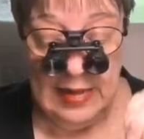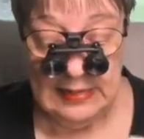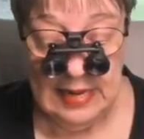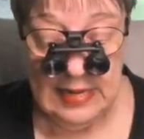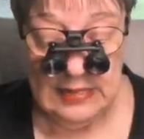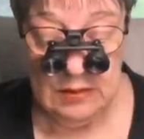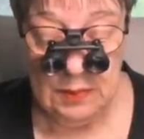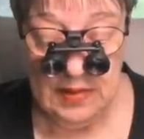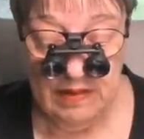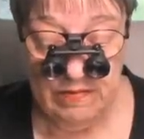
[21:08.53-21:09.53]
takes a
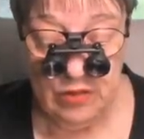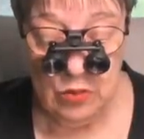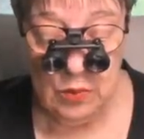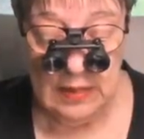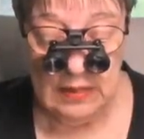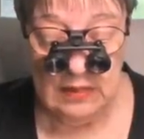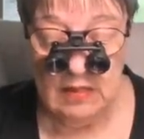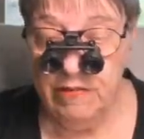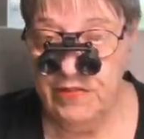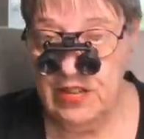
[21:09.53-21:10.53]
bit of doing
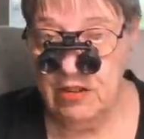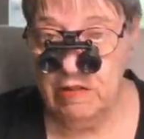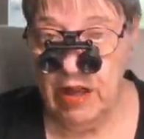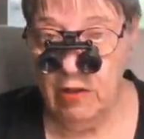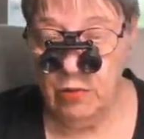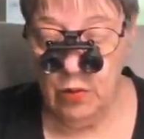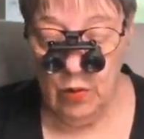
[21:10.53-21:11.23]
to figure out